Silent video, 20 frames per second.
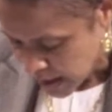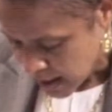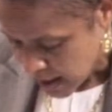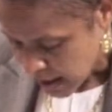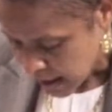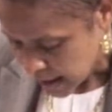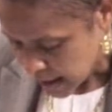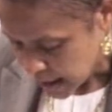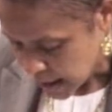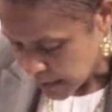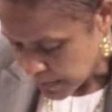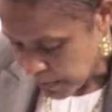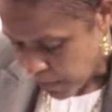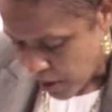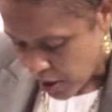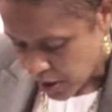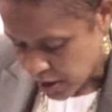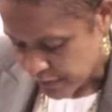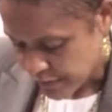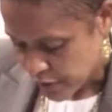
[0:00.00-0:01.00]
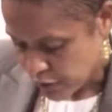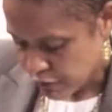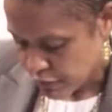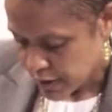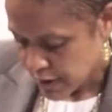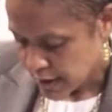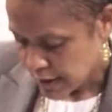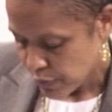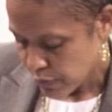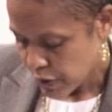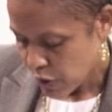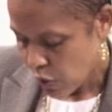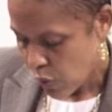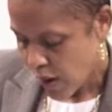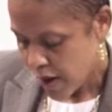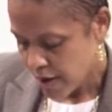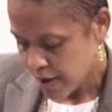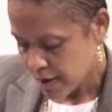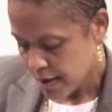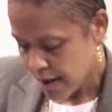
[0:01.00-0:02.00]
a key part of it
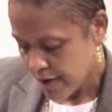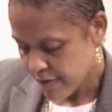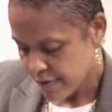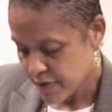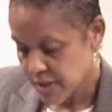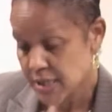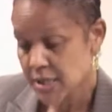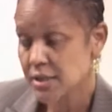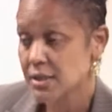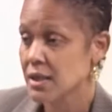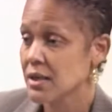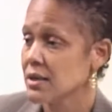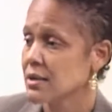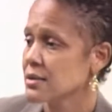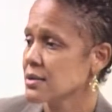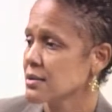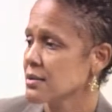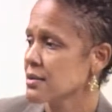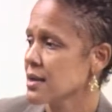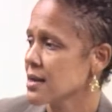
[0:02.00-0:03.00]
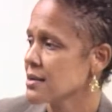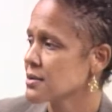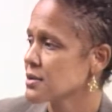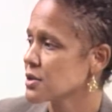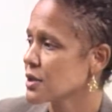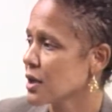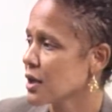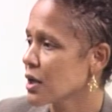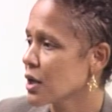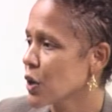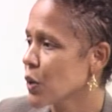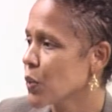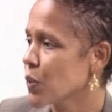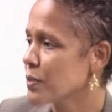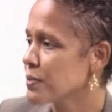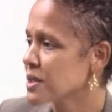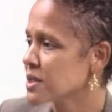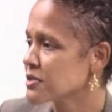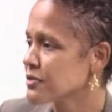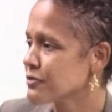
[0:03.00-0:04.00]
required every state then to allow
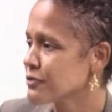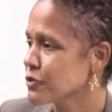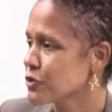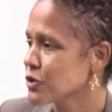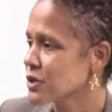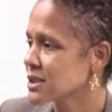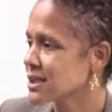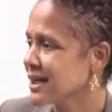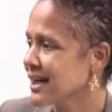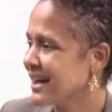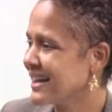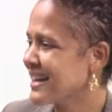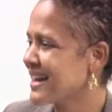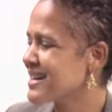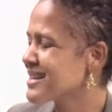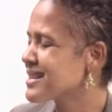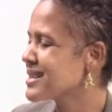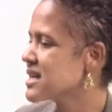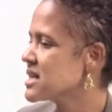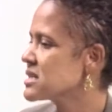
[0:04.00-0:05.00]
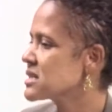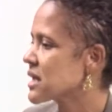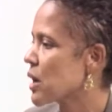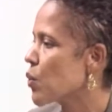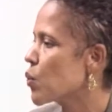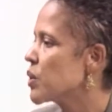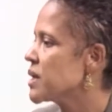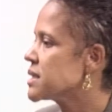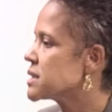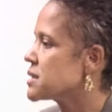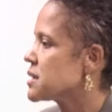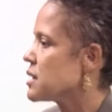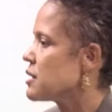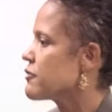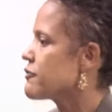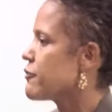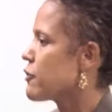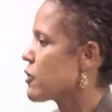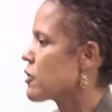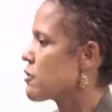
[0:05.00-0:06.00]
women to vote. Again, things that we take
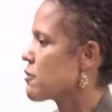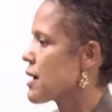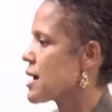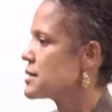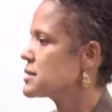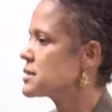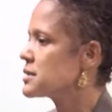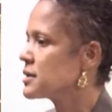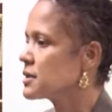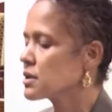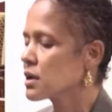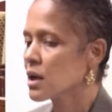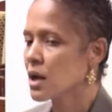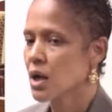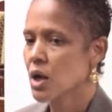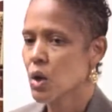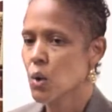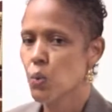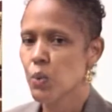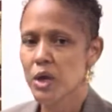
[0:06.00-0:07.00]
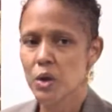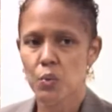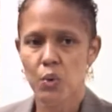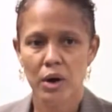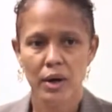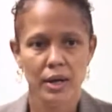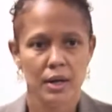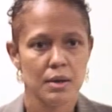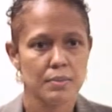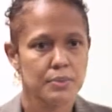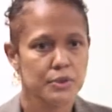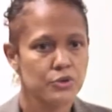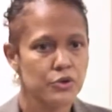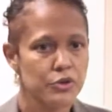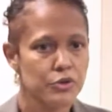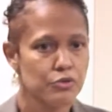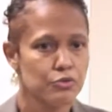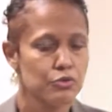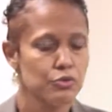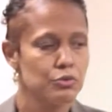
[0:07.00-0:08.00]
for granted. We were able,
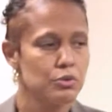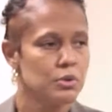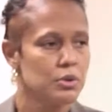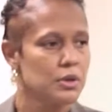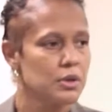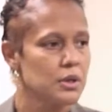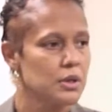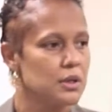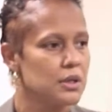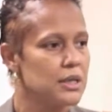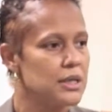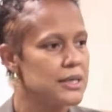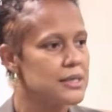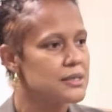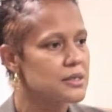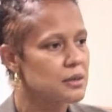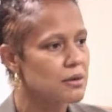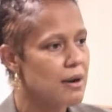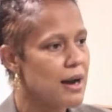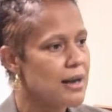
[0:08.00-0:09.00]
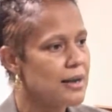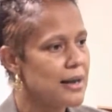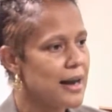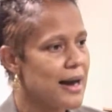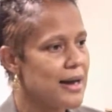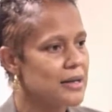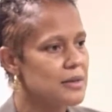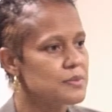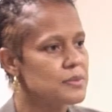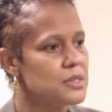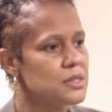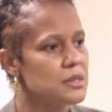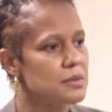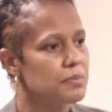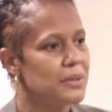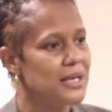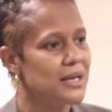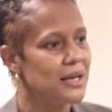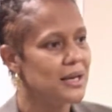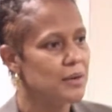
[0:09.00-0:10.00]
through the late Sir Grantley Adams, to
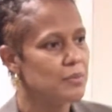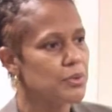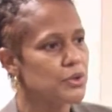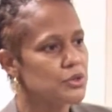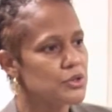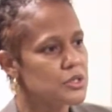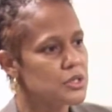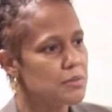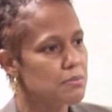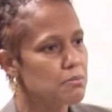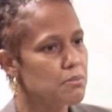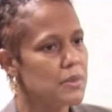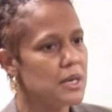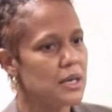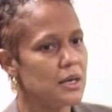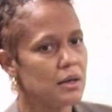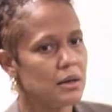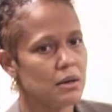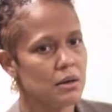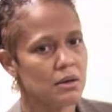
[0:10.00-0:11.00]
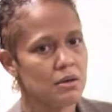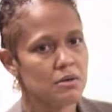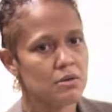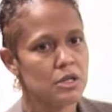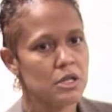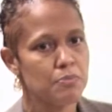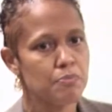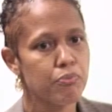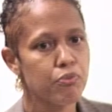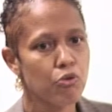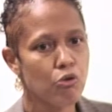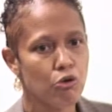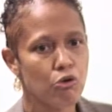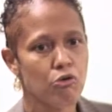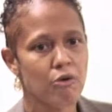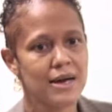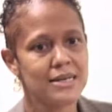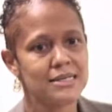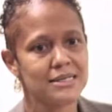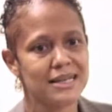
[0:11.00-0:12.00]
be able to make the
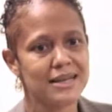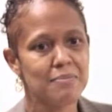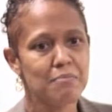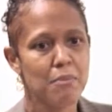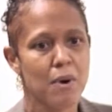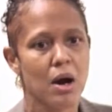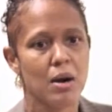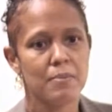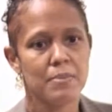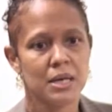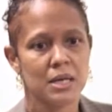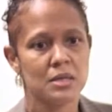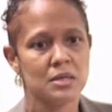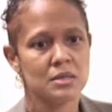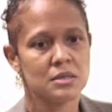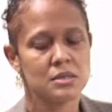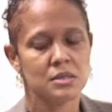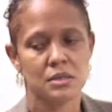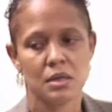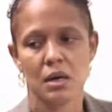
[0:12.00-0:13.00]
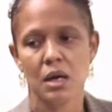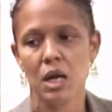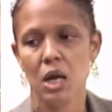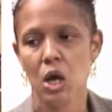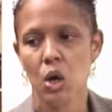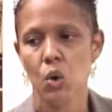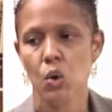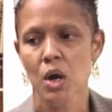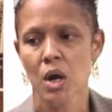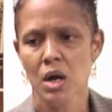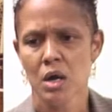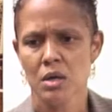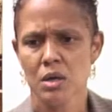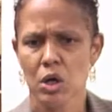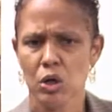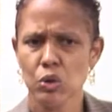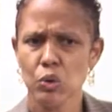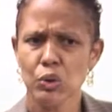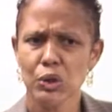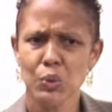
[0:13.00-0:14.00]
progress in Barbados to allow
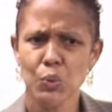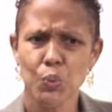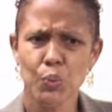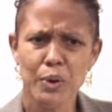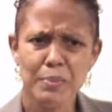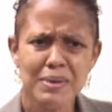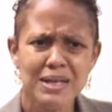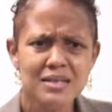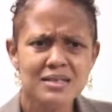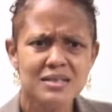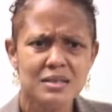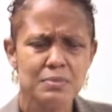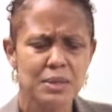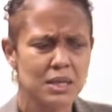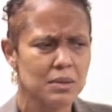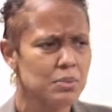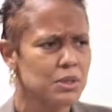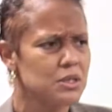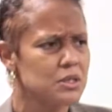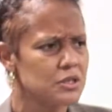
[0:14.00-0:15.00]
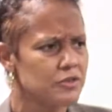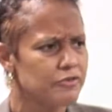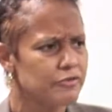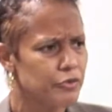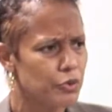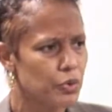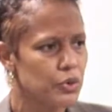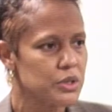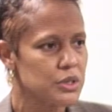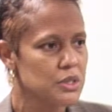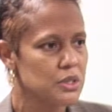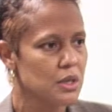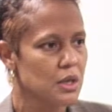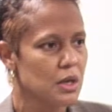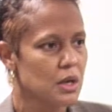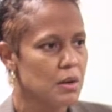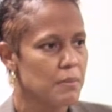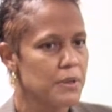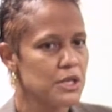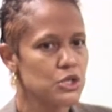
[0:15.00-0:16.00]
not only women to be able to vote,
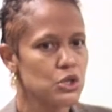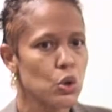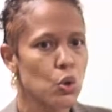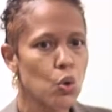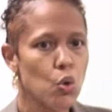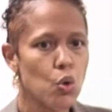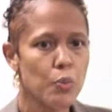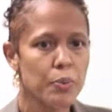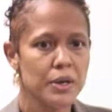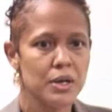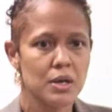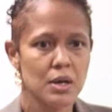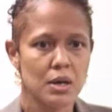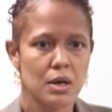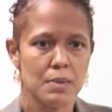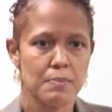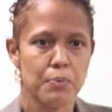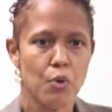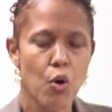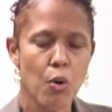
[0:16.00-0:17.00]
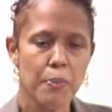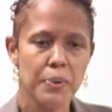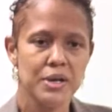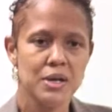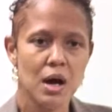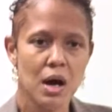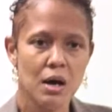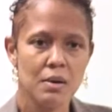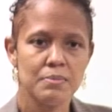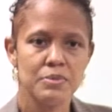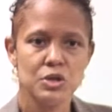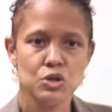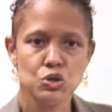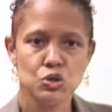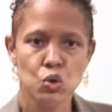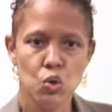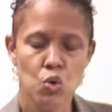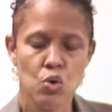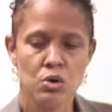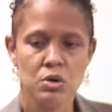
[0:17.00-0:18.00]
but to open up the
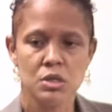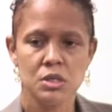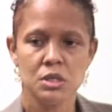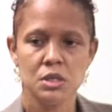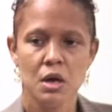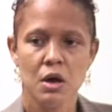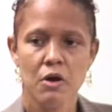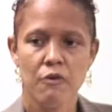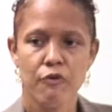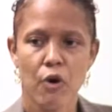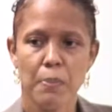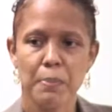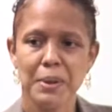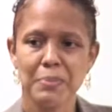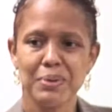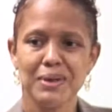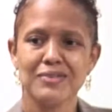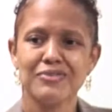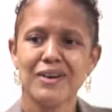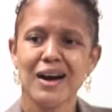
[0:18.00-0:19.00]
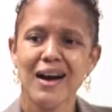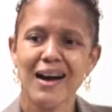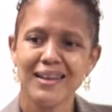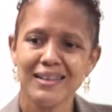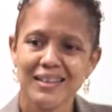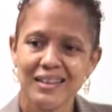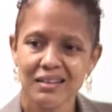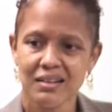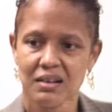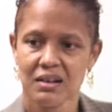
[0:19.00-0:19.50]
doors for people of color